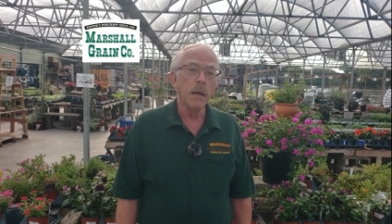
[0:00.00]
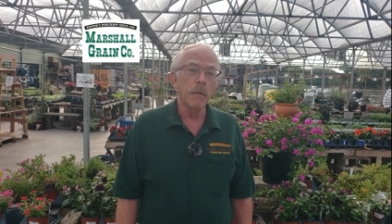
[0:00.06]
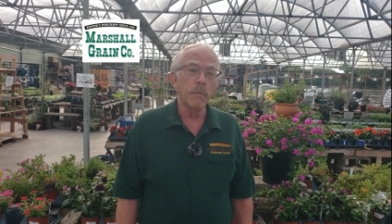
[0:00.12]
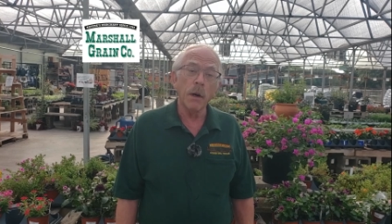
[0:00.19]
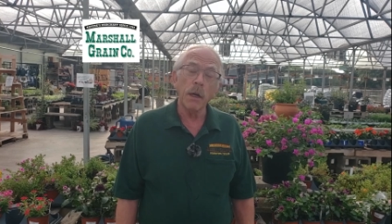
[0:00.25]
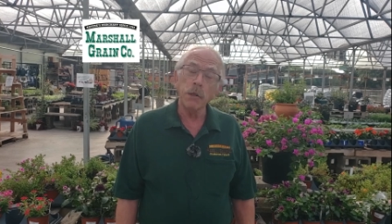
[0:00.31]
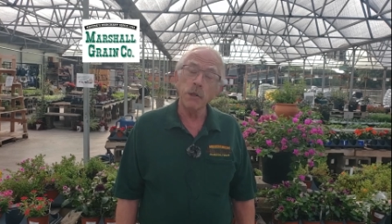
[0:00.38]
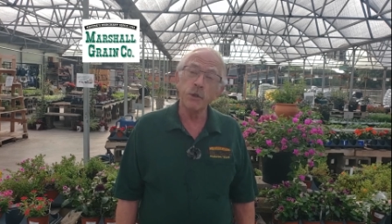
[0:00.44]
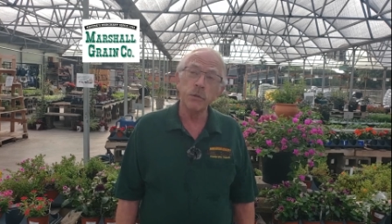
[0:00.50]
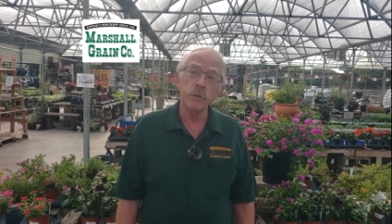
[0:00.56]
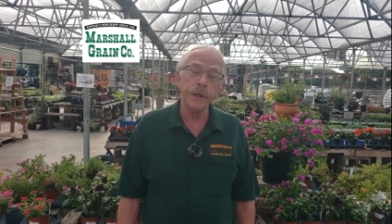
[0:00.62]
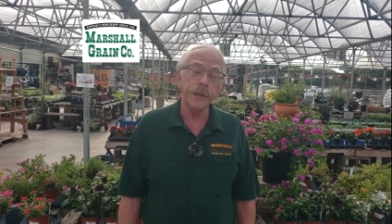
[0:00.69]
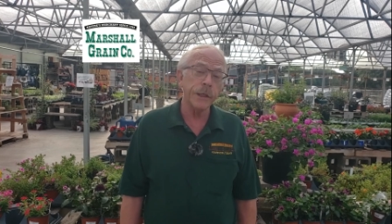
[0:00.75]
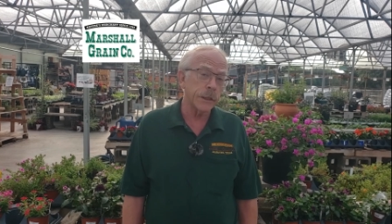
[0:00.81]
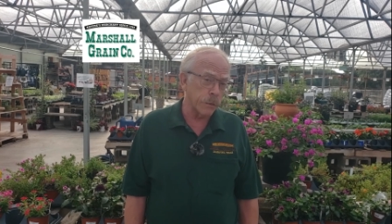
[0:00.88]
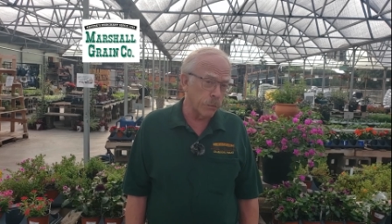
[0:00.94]
Marshall
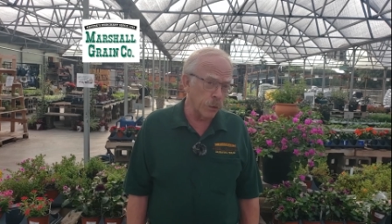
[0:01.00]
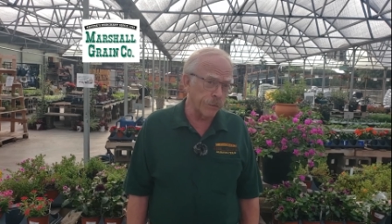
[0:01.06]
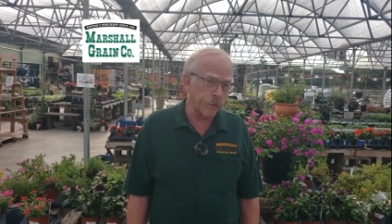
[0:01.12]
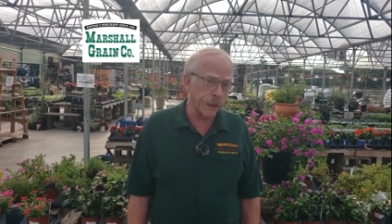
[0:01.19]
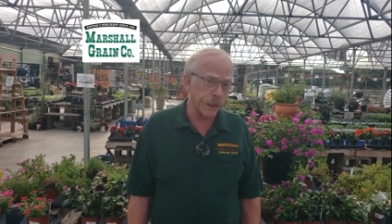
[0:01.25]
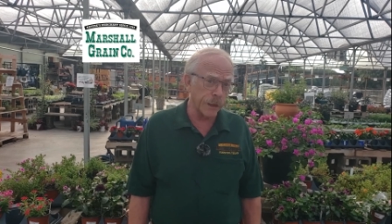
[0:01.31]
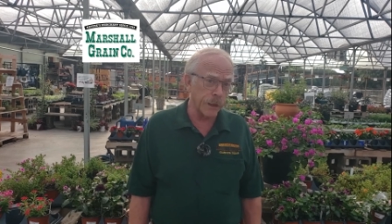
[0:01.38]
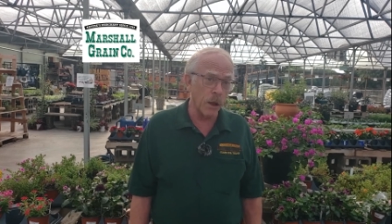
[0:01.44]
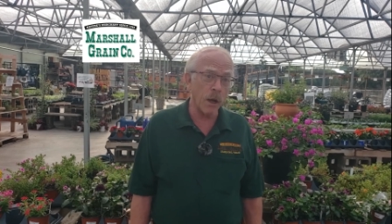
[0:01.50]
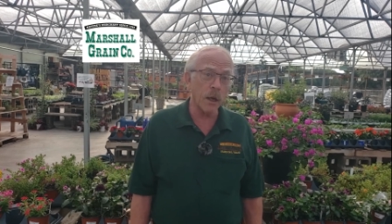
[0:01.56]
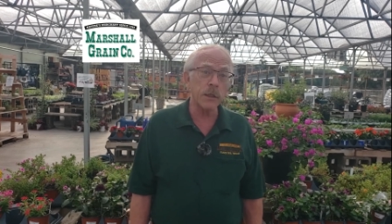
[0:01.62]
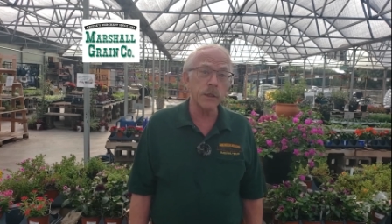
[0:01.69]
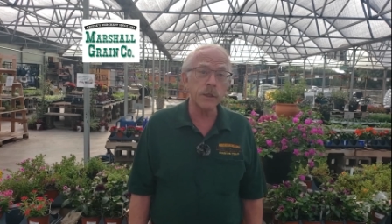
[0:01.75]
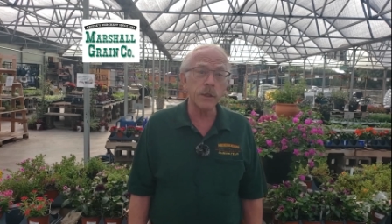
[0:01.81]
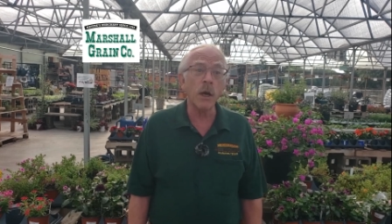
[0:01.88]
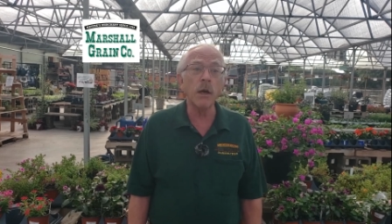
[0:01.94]
Grain is moving lock,
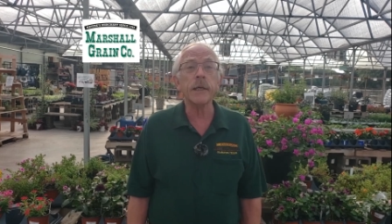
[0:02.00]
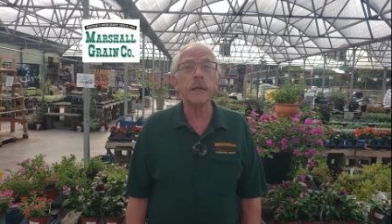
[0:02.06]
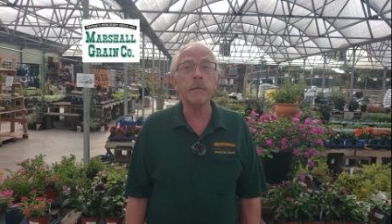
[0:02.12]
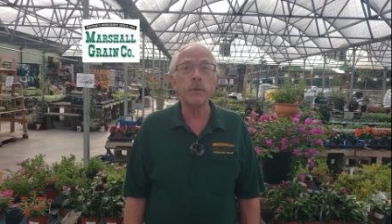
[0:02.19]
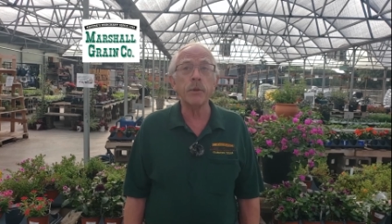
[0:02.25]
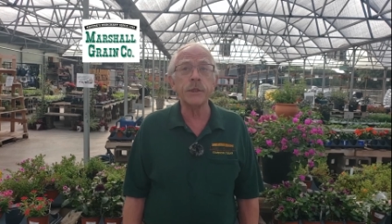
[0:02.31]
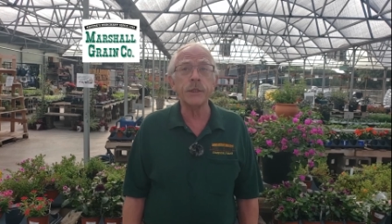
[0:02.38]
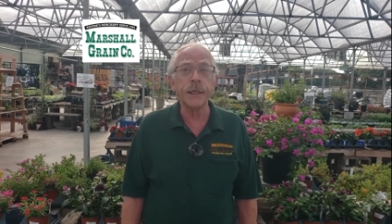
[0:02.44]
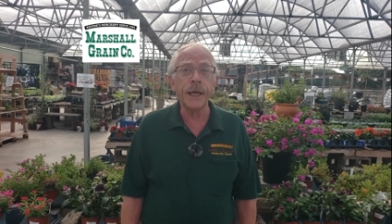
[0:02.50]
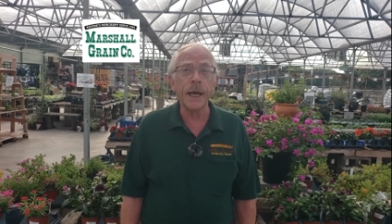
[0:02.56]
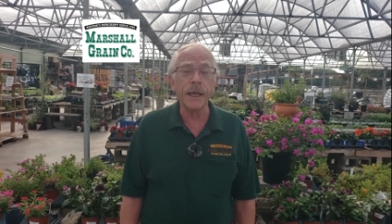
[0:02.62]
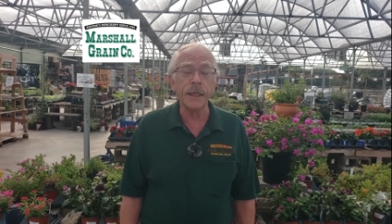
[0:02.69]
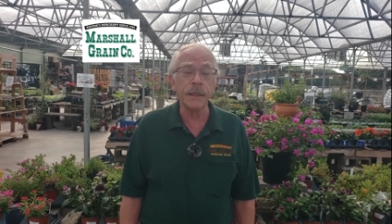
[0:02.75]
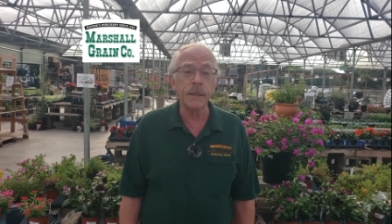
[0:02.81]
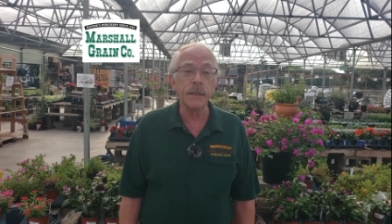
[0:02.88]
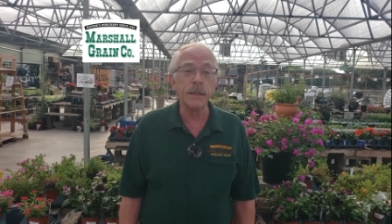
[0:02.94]
stock, and
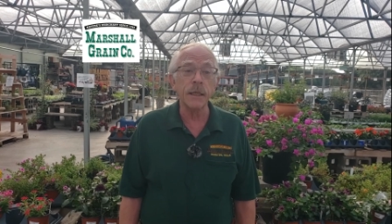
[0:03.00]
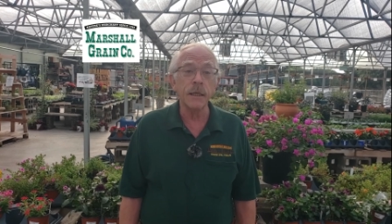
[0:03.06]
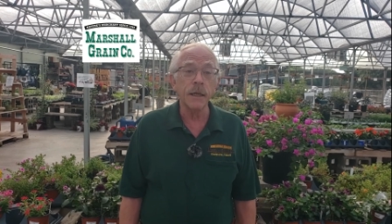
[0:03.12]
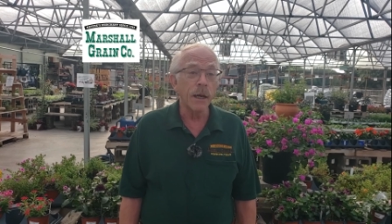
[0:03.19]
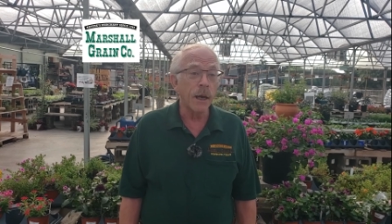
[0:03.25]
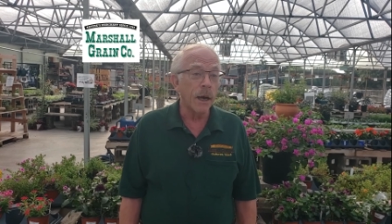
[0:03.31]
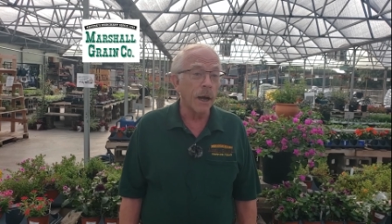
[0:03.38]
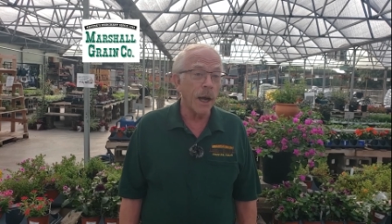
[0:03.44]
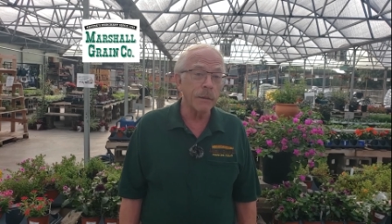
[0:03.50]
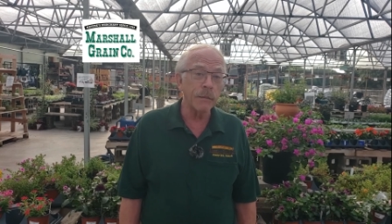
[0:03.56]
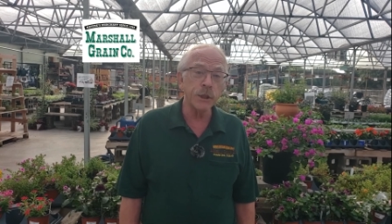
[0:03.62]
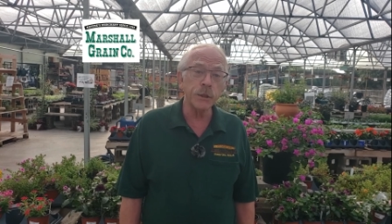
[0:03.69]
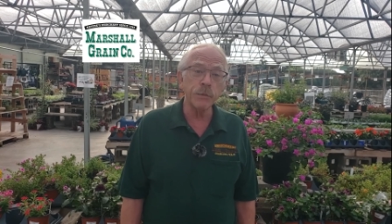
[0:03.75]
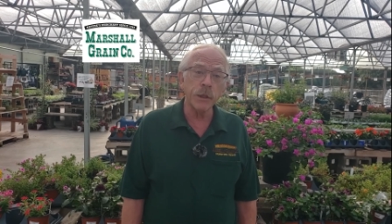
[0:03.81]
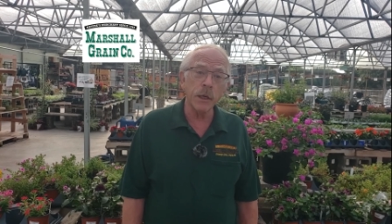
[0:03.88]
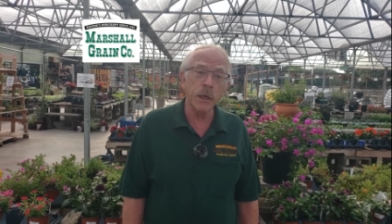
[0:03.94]
pussycats. I'm
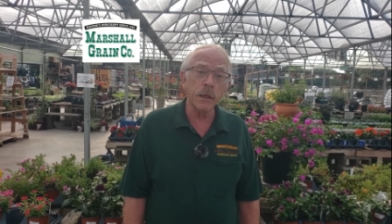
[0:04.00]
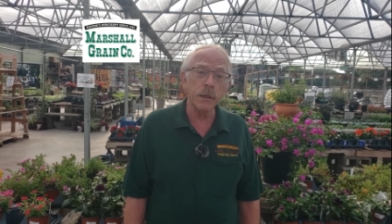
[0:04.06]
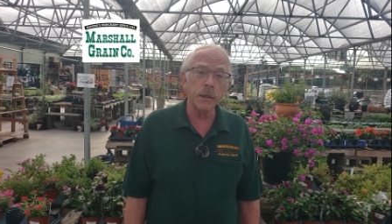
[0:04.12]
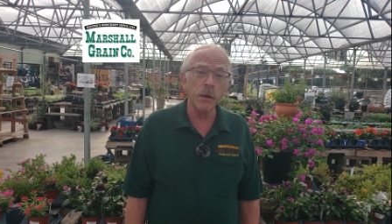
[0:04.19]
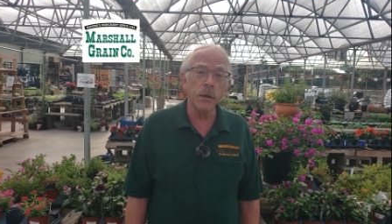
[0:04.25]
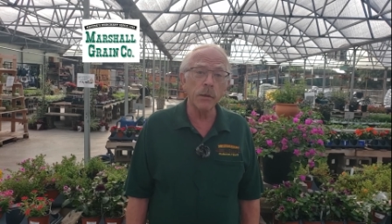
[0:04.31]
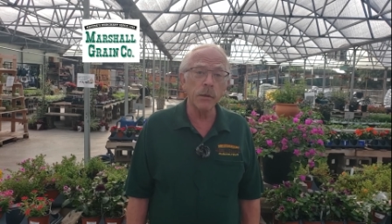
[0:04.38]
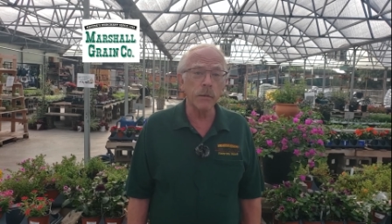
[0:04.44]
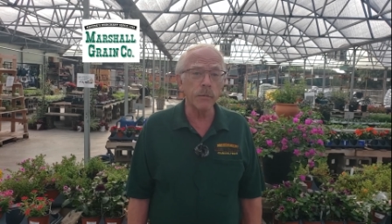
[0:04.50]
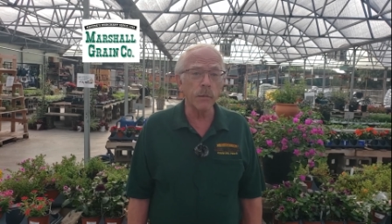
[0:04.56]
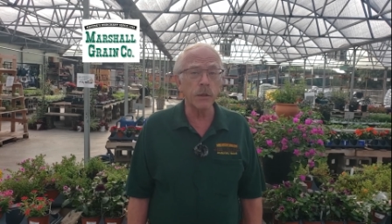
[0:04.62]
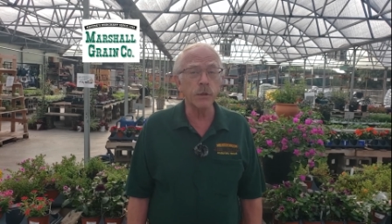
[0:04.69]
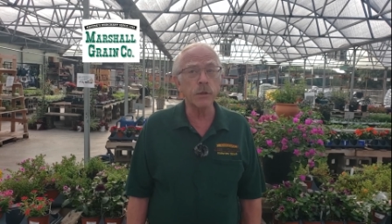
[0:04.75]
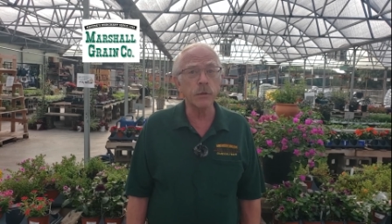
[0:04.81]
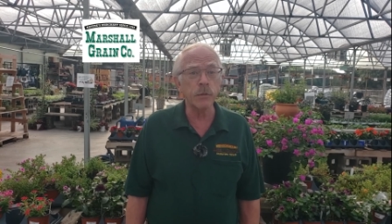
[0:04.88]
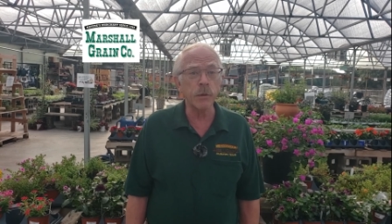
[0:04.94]
Jim Connolly, owner of
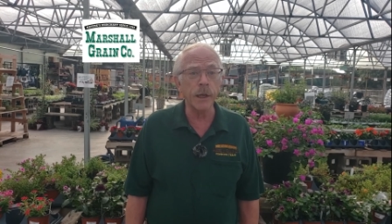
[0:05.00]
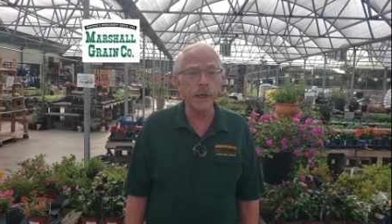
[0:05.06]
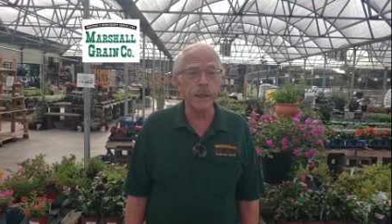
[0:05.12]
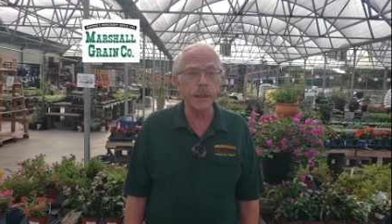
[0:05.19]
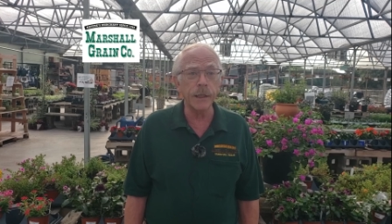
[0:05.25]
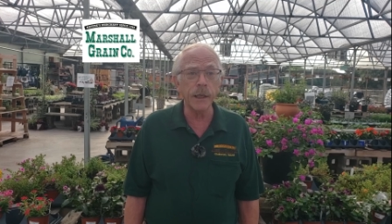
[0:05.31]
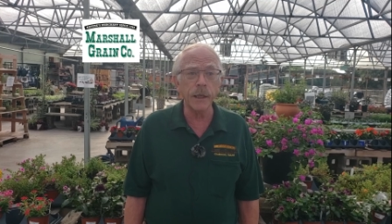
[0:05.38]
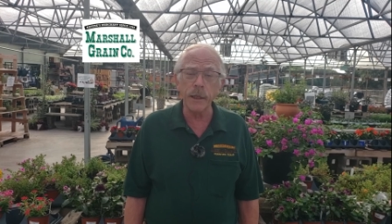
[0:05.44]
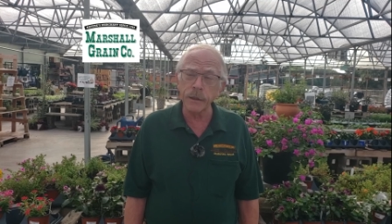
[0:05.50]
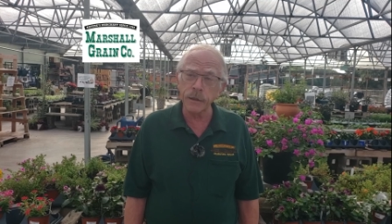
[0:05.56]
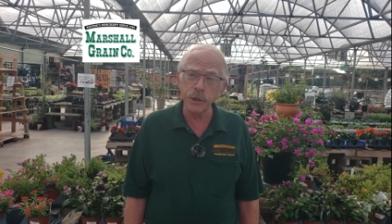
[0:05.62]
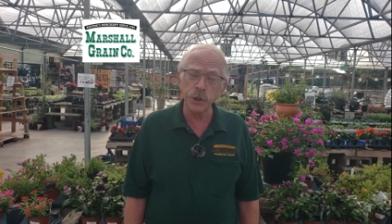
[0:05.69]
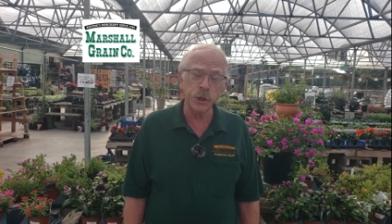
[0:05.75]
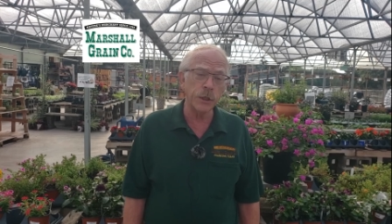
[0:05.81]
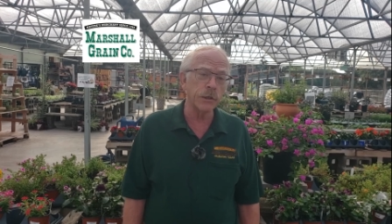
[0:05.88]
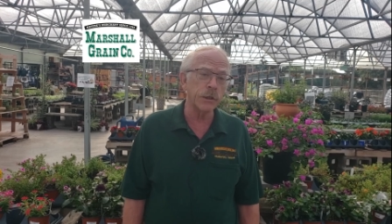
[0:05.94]
Marshall Grain, and I'd like to
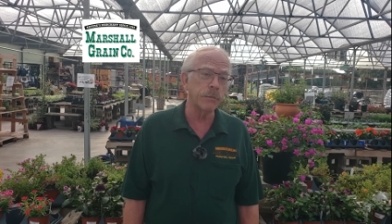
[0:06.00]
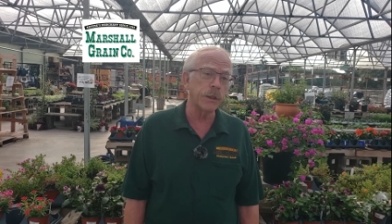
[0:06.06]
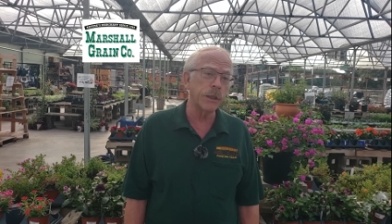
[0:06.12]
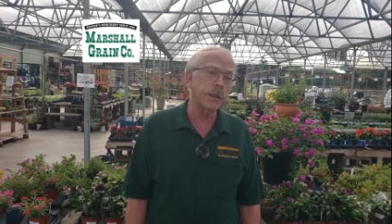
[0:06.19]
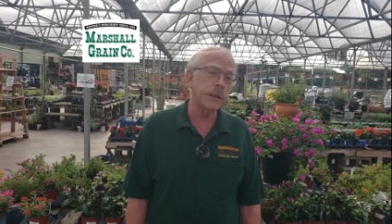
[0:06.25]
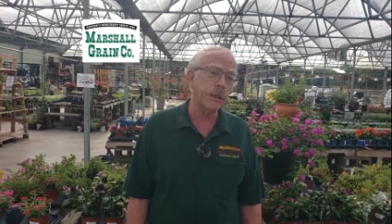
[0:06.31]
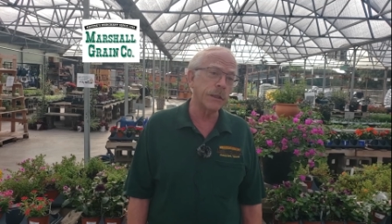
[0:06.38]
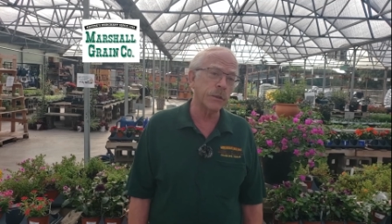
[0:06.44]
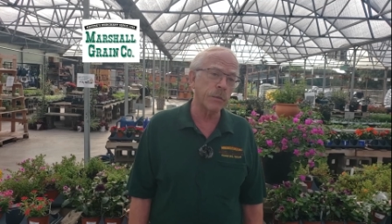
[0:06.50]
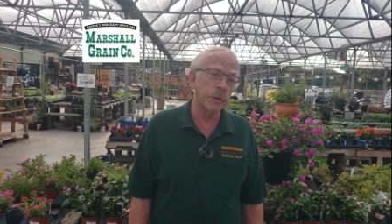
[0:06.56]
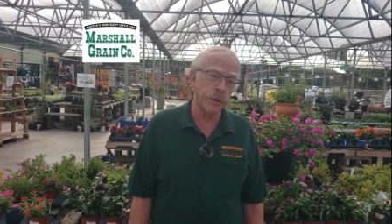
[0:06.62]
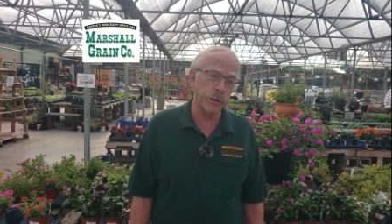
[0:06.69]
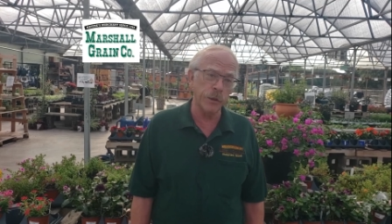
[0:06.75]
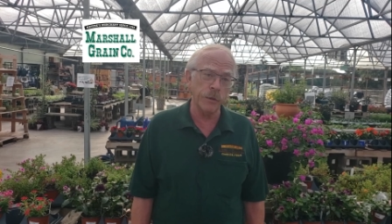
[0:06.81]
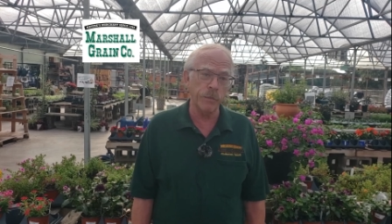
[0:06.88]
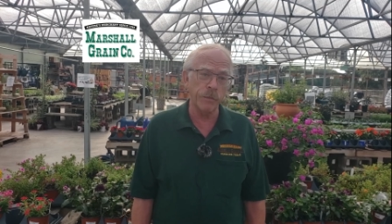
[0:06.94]
share some details with
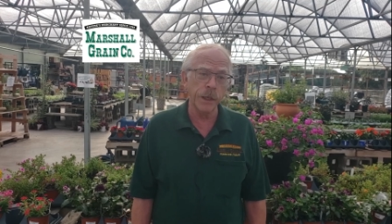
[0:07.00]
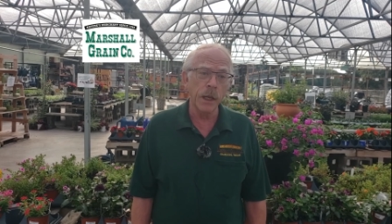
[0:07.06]
you.